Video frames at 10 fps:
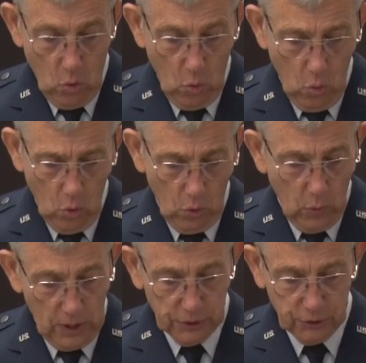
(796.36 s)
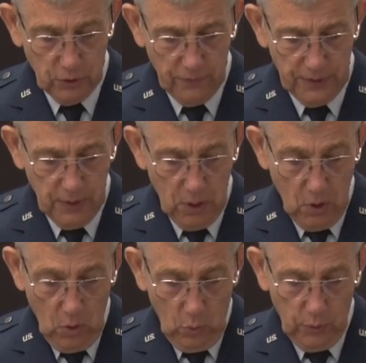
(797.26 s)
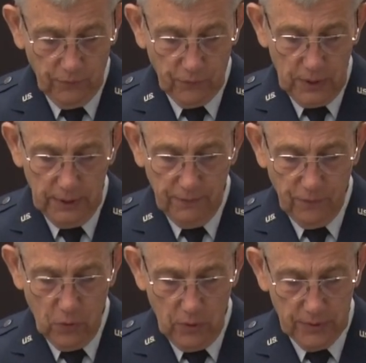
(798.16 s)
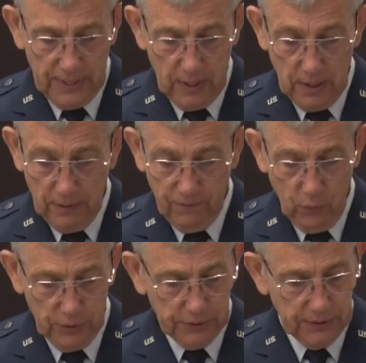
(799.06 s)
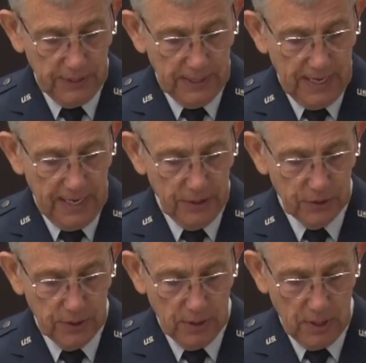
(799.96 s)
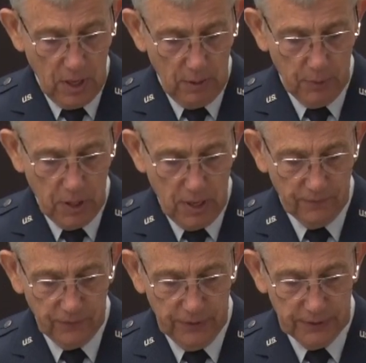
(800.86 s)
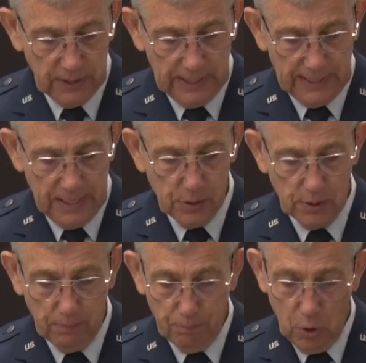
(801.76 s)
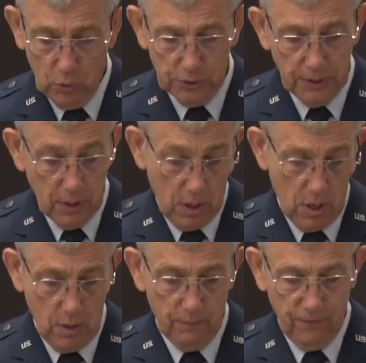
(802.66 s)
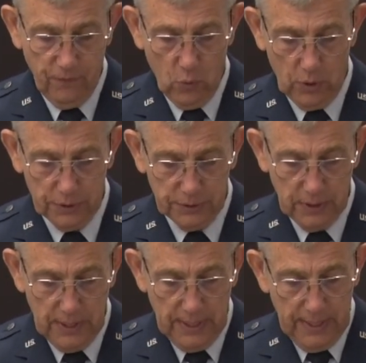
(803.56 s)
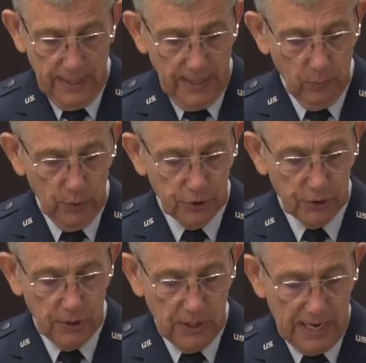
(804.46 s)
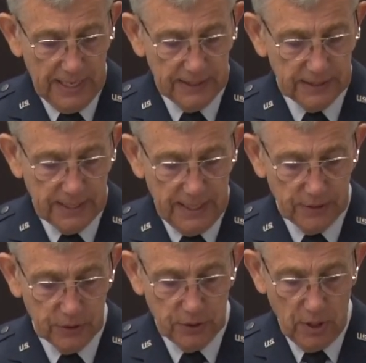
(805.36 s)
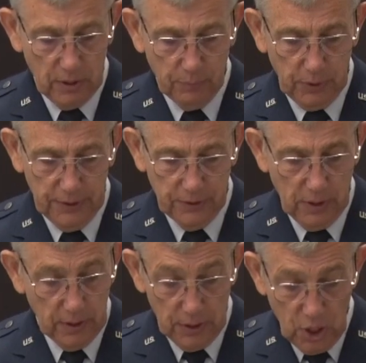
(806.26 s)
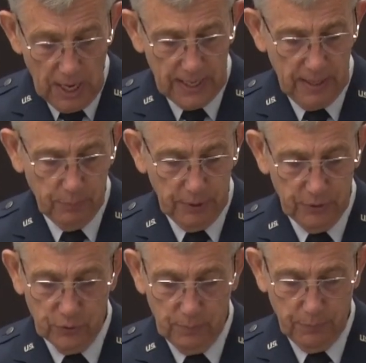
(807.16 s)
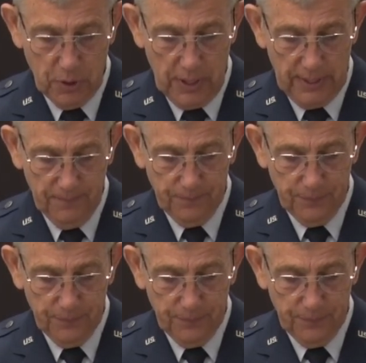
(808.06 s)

or while serving with friendly foreign uh, forces engaged in an armed conflict against an opposing armed force in which the United States is not a, not a belligerent party.